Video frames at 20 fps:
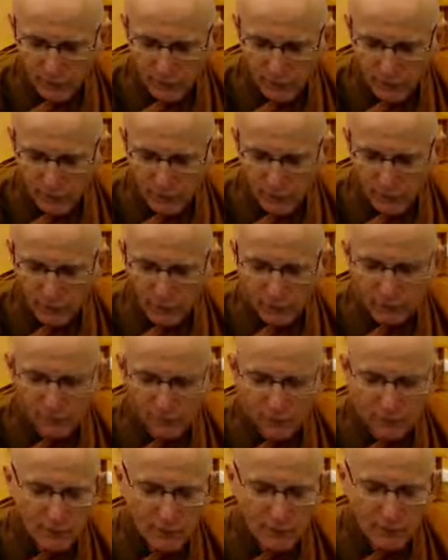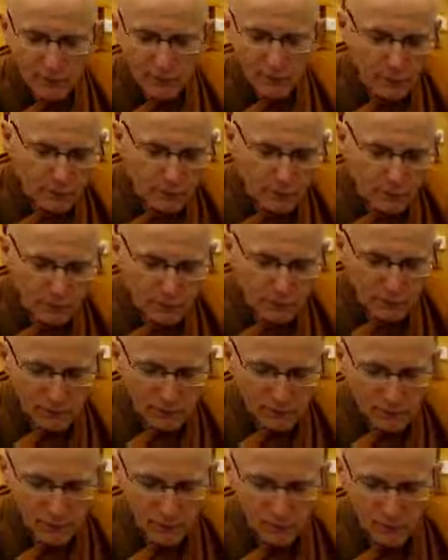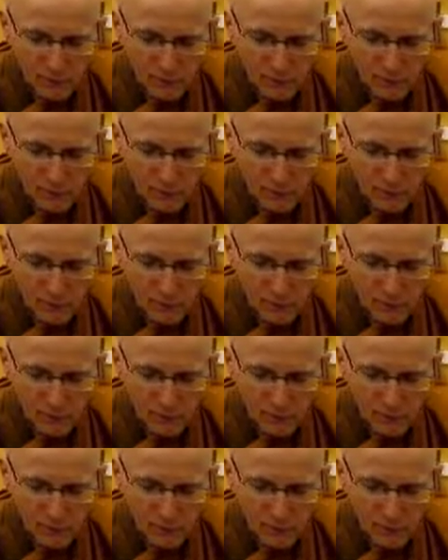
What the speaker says: that has arisen